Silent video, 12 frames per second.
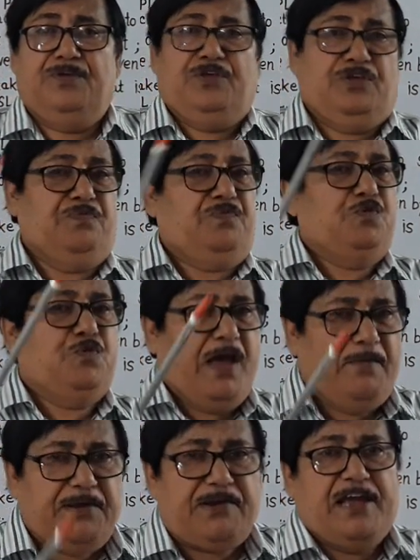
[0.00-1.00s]
If you
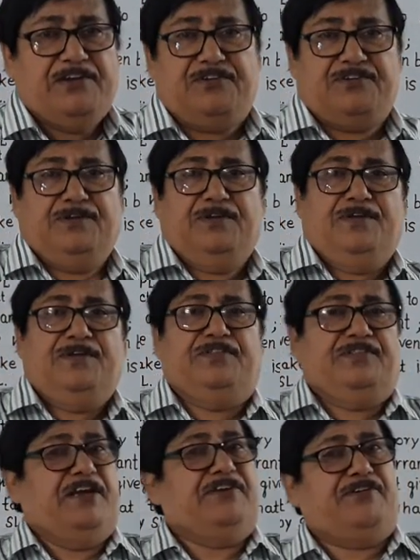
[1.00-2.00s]
have a right,
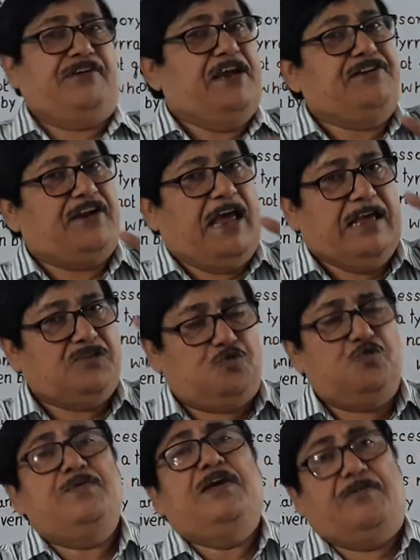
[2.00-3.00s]
that right has
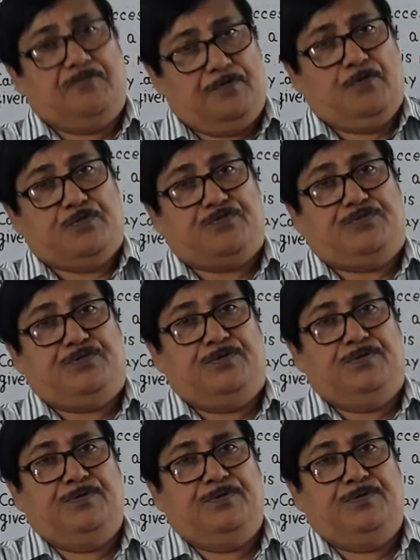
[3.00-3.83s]
to be enforced.